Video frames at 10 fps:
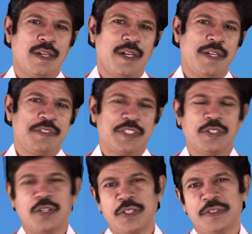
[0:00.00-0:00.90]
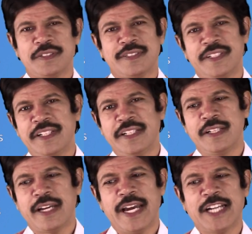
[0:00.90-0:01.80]
And with regard to this
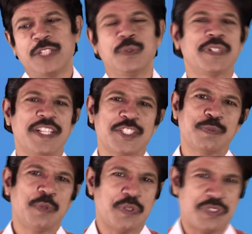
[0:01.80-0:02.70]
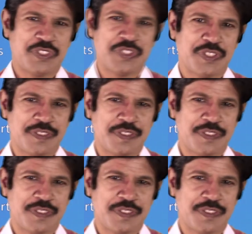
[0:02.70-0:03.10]
heading, active transport.